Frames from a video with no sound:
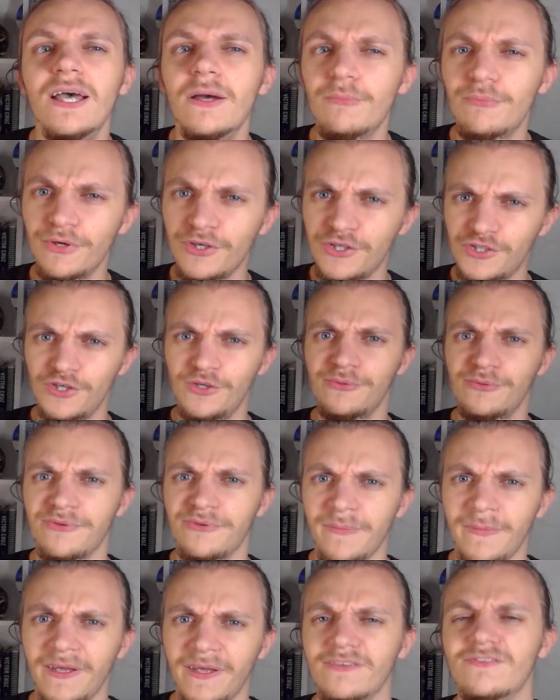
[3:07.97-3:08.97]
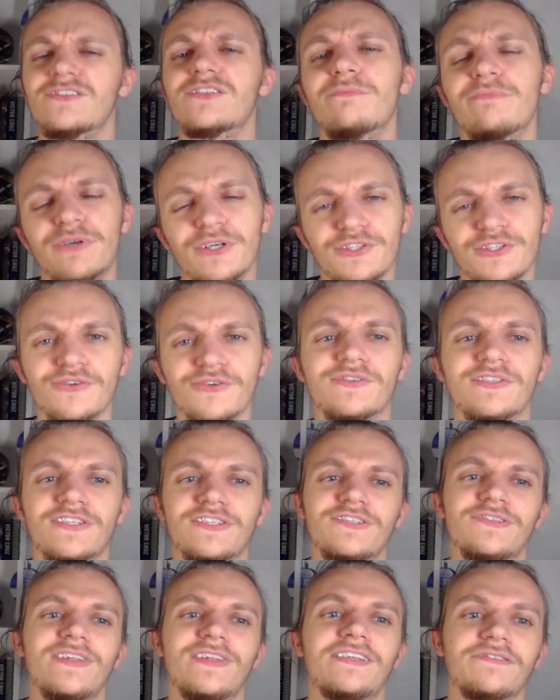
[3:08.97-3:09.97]
Pretty sure it was with the Bengals. Pretty sure it was
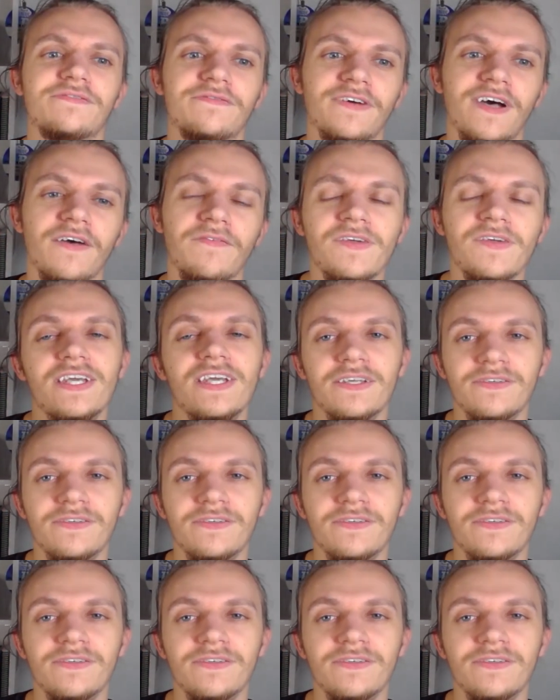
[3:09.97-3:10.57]
in 2005.